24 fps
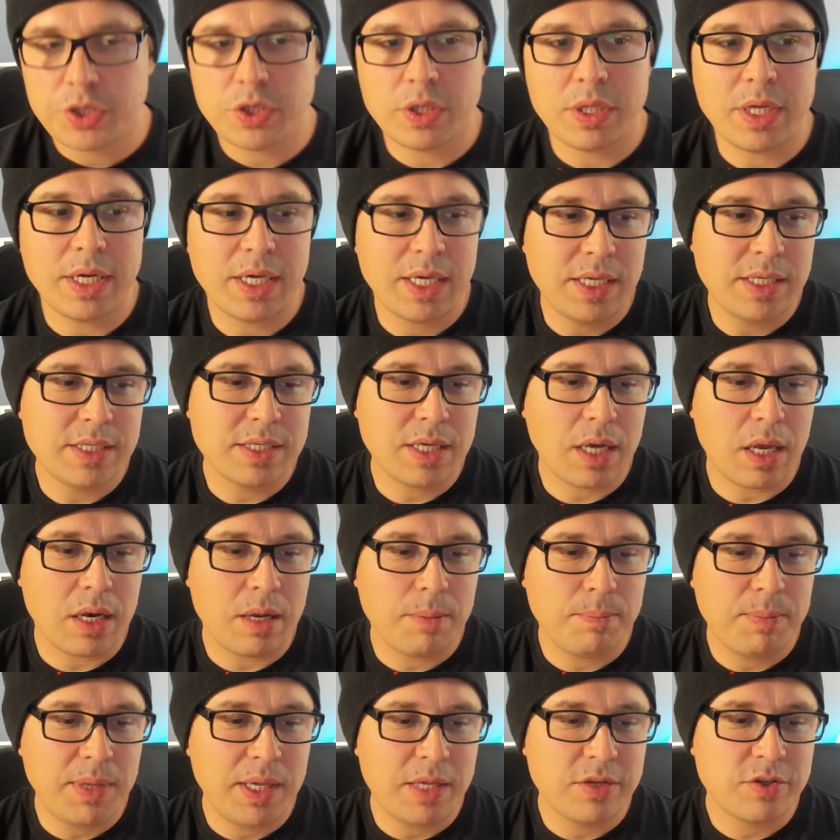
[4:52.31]
Like he's gonna
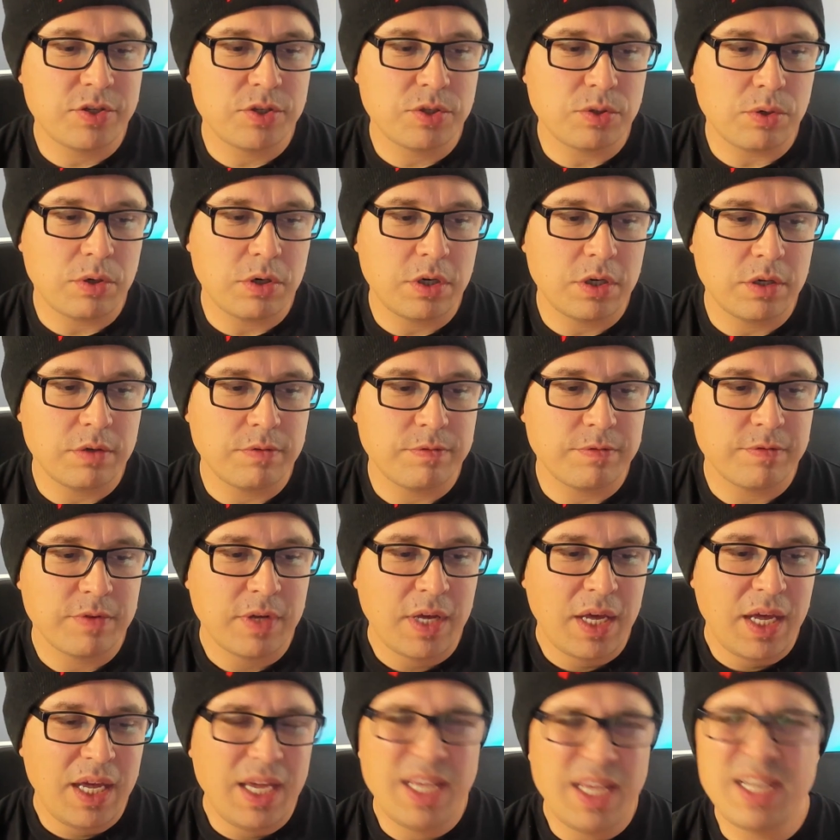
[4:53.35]
be sort of
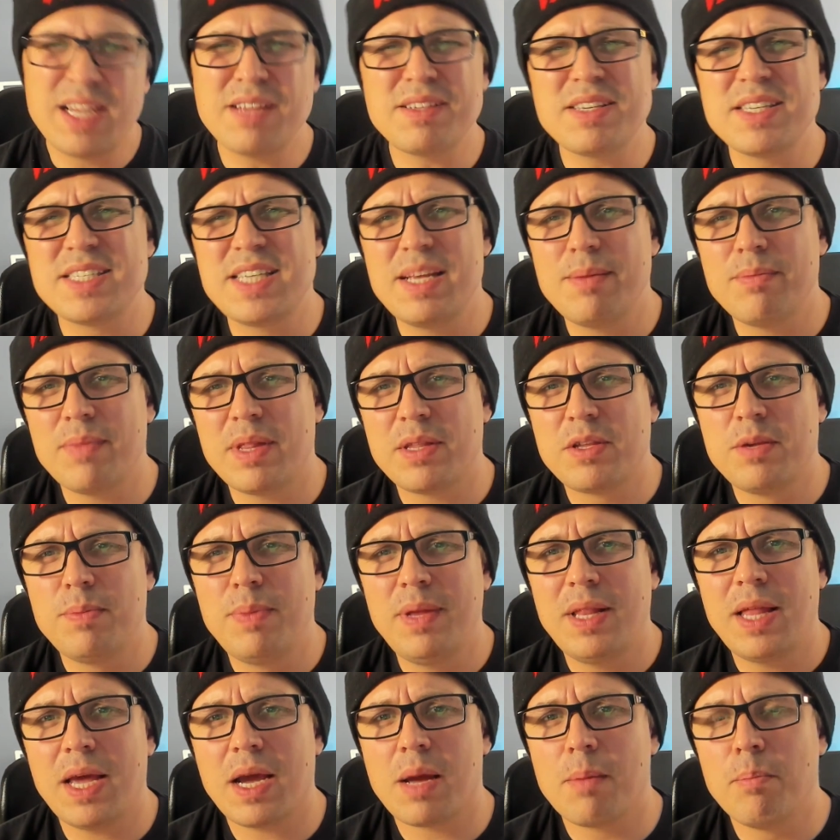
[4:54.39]
he doesn't seem to be
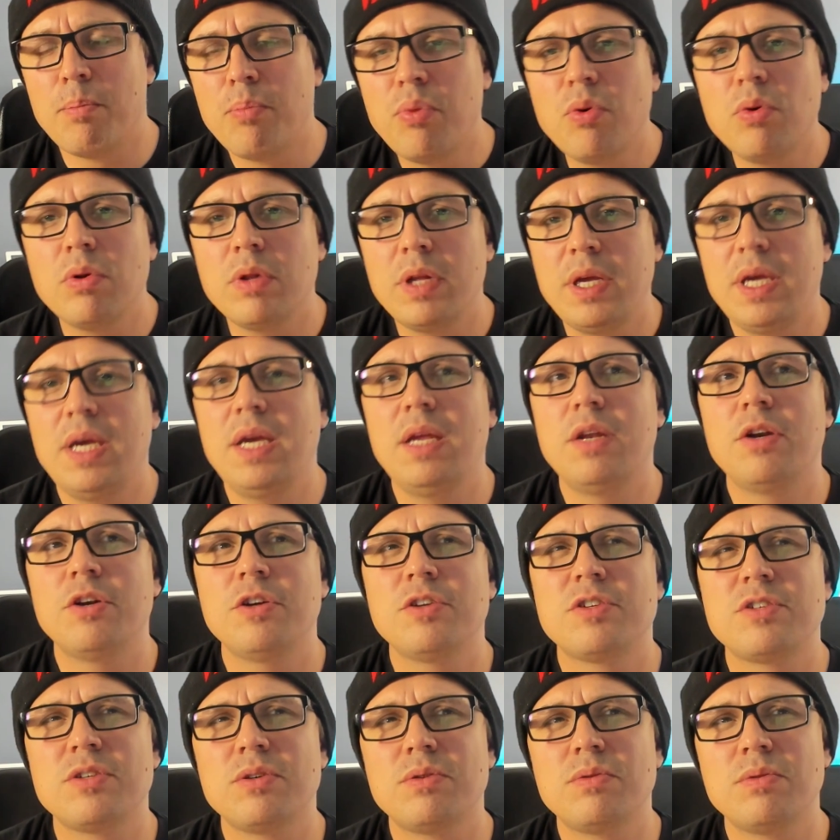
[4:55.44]
like a bully either.
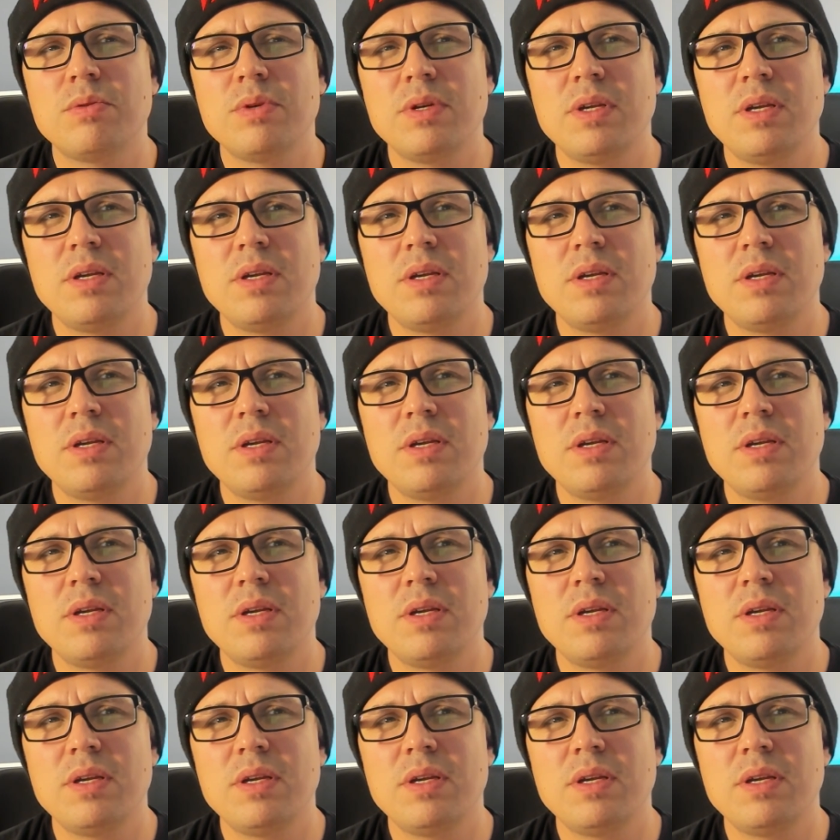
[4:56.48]
So